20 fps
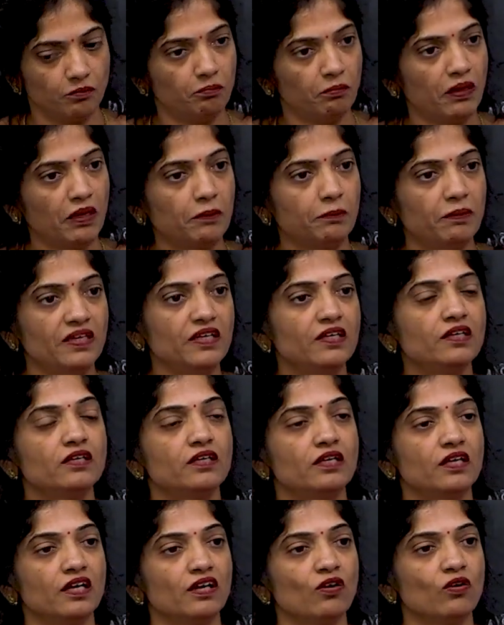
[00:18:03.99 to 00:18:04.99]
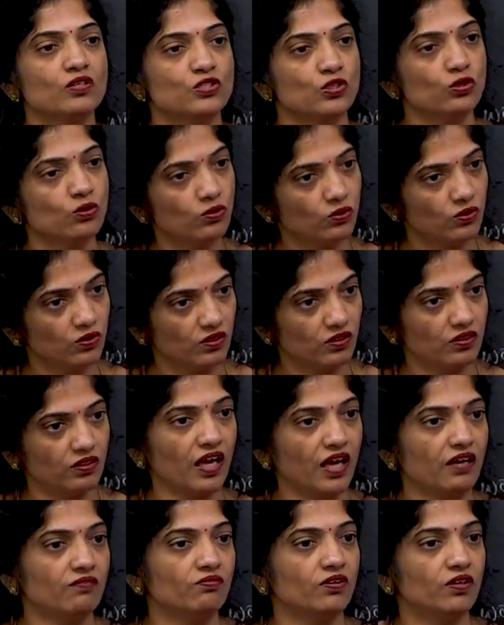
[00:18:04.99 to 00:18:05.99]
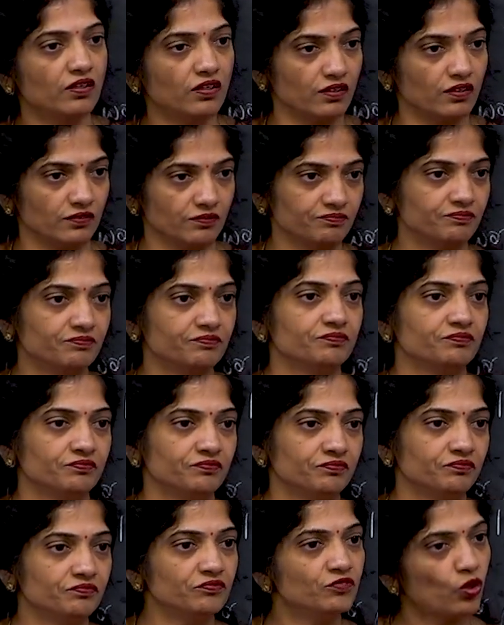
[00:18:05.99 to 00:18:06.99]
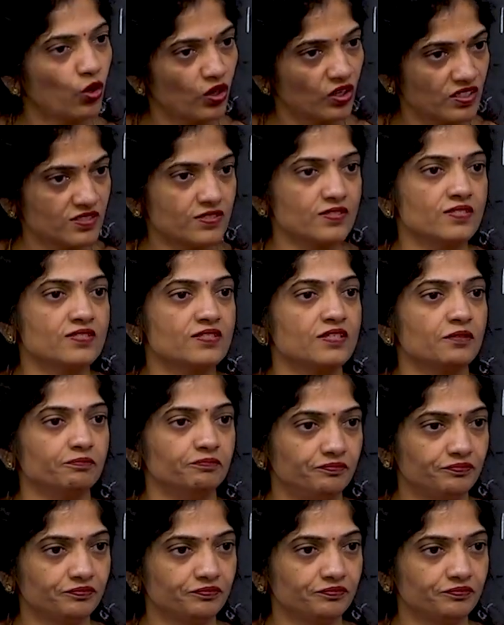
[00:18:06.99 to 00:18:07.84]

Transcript: by being here also they are working on a system.